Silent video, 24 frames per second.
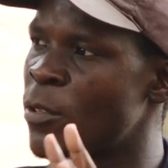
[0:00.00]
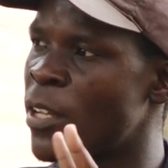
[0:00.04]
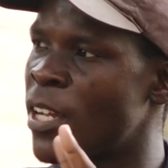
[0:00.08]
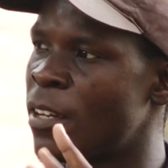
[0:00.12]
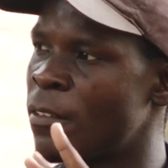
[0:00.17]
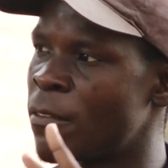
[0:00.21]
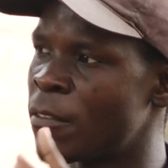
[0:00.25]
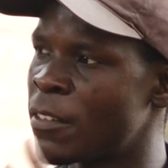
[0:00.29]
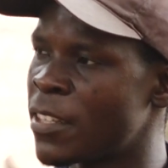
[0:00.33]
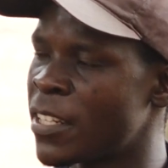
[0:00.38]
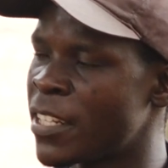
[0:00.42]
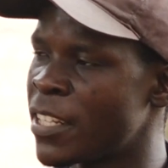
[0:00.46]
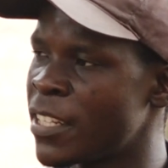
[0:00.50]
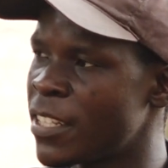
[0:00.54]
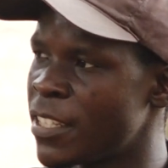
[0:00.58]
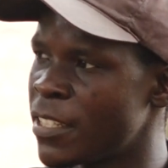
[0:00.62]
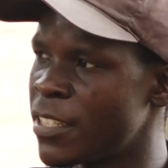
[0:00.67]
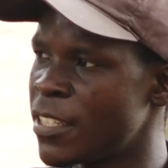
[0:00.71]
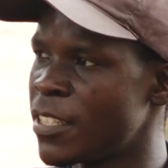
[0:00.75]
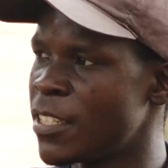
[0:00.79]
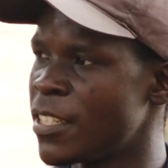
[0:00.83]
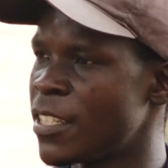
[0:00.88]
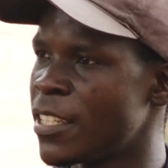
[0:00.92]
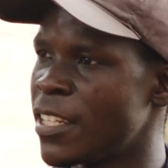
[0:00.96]
we have three
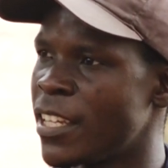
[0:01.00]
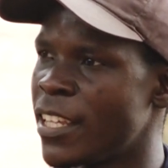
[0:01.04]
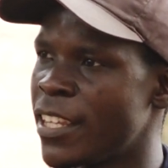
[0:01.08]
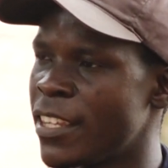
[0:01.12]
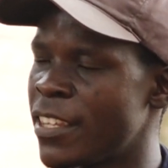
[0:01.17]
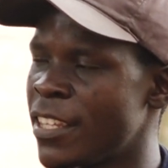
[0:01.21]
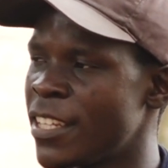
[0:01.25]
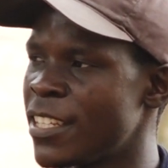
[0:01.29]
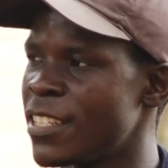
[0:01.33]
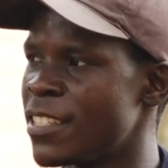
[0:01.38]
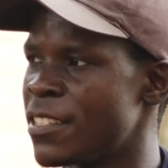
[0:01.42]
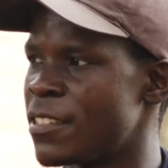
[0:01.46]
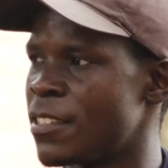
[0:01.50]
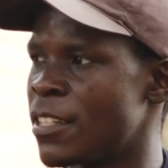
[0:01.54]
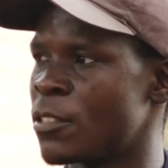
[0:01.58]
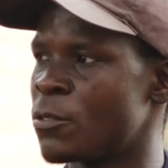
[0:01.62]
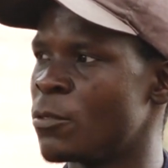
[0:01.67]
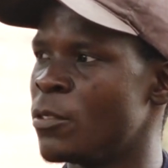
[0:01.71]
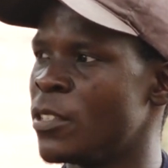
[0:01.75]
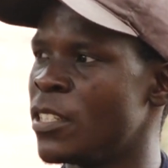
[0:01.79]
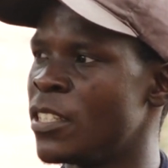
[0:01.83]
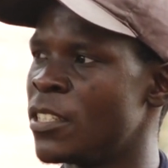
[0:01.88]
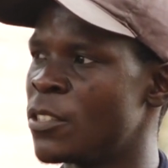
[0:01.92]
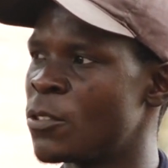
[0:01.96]
things
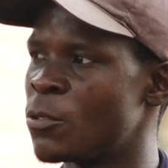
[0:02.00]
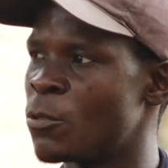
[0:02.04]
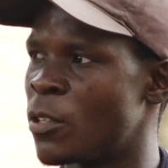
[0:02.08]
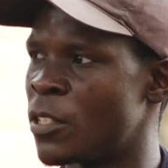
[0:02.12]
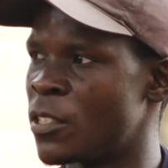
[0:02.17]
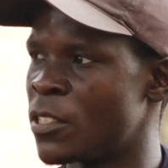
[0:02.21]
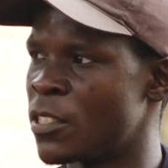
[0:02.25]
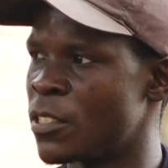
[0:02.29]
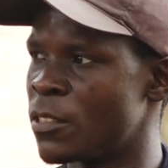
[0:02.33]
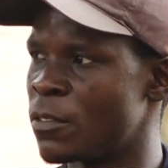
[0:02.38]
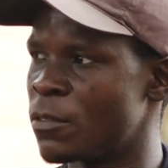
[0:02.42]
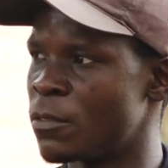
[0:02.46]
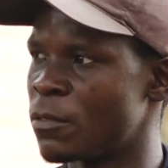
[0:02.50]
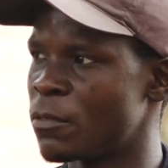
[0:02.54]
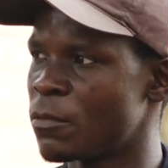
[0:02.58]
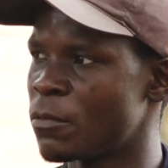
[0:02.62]
that we need to achieve.